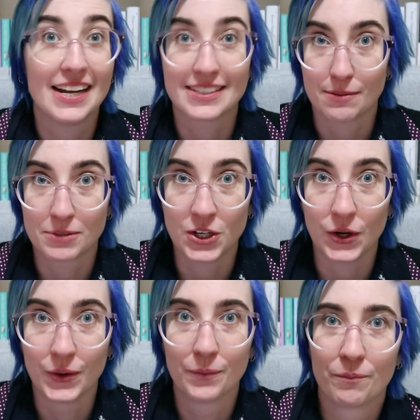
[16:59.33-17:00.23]
It's up to
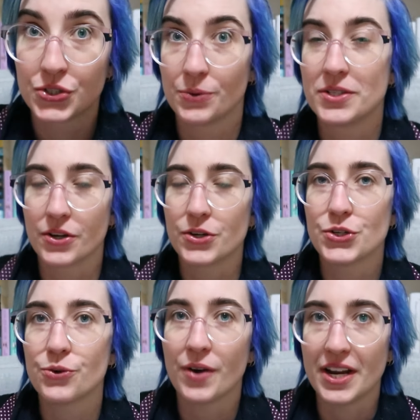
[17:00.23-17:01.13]
you. So as long
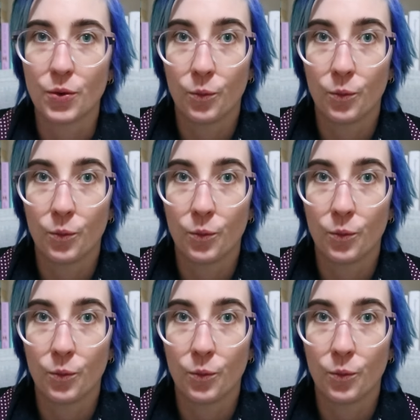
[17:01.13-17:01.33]
as you read